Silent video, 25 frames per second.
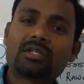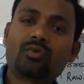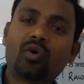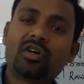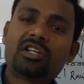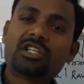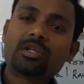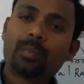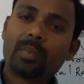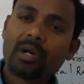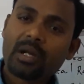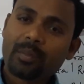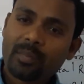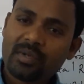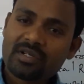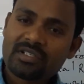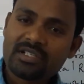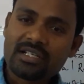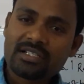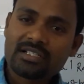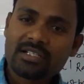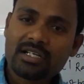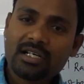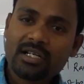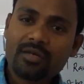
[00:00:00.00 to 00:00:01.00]
What is the purpose
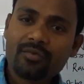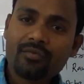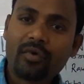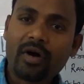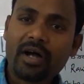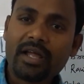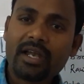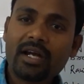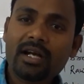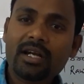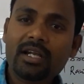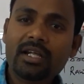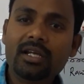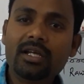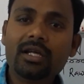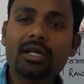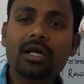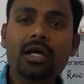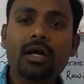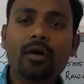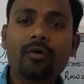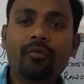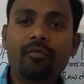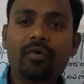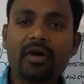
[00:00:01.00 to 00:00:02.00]
actually finally
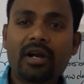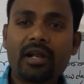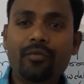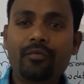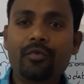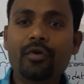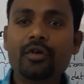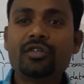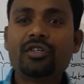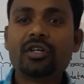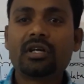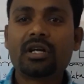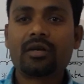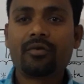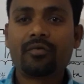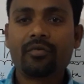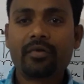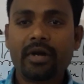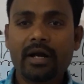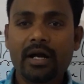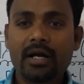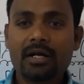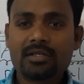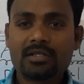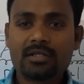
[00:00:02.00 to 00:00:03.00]
for a future
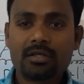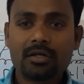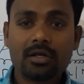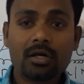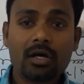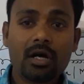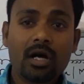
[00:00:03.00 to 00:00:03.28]
reference